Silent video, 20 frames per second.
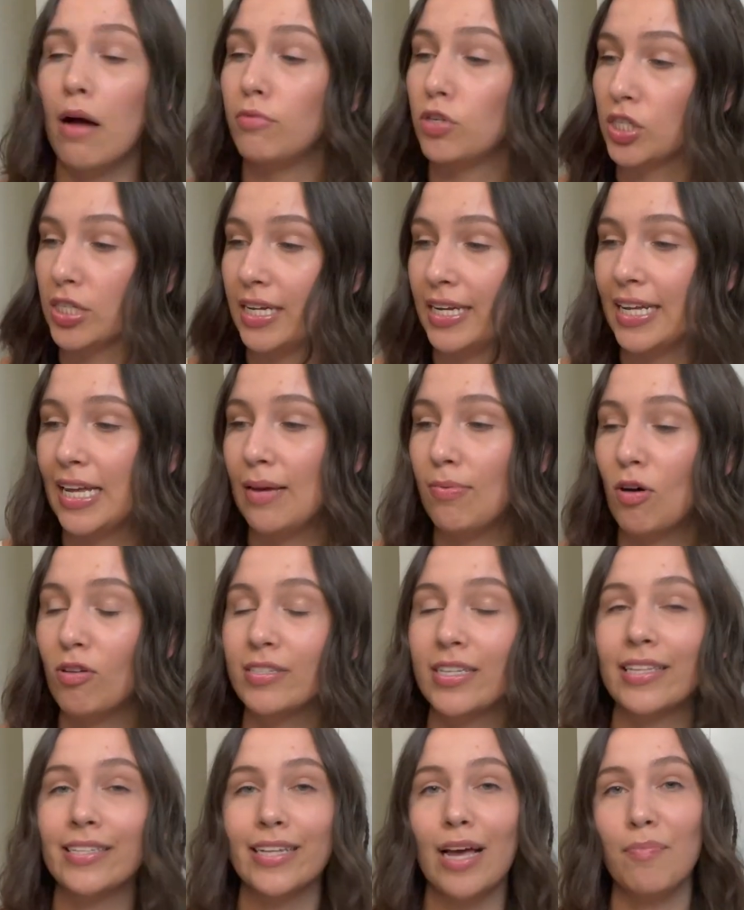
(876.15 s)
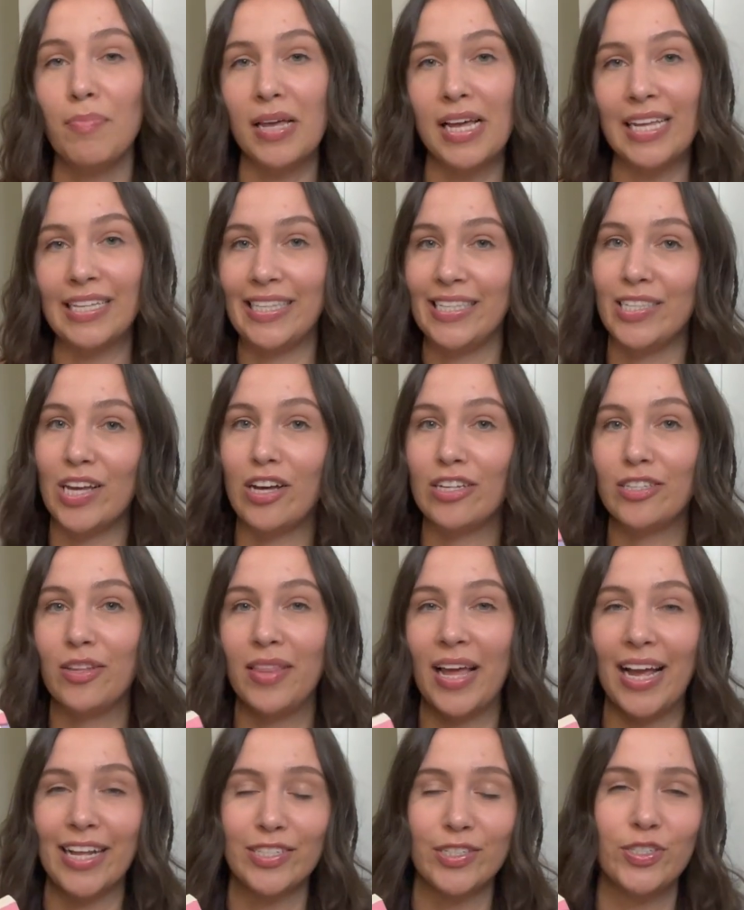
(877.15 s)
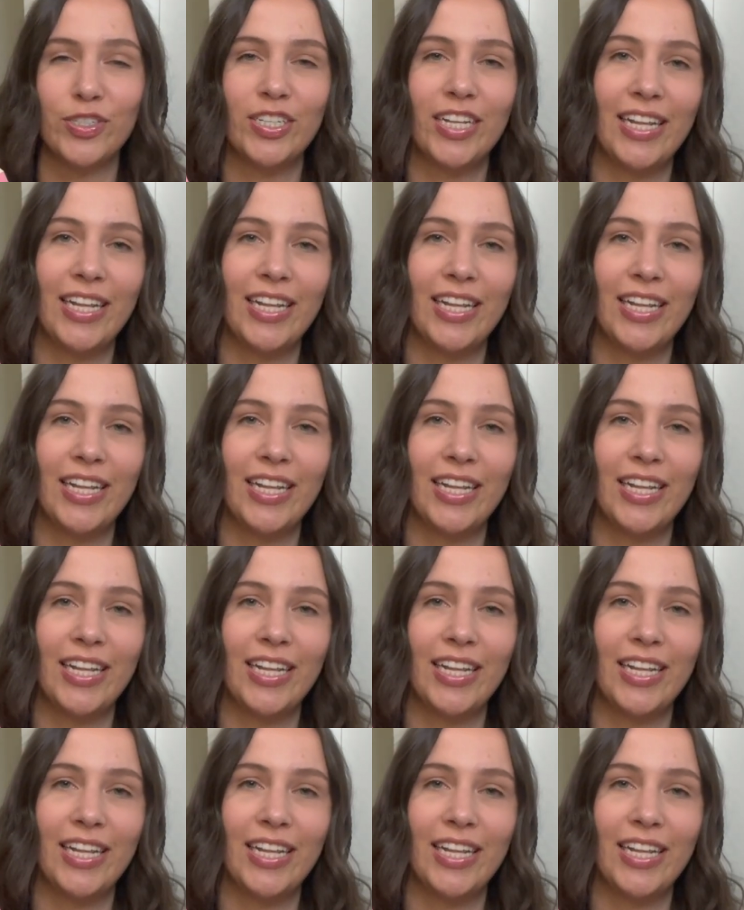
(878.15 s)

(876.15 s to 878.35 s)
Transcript: I'm just gonna keep holding this up because it's also the answer to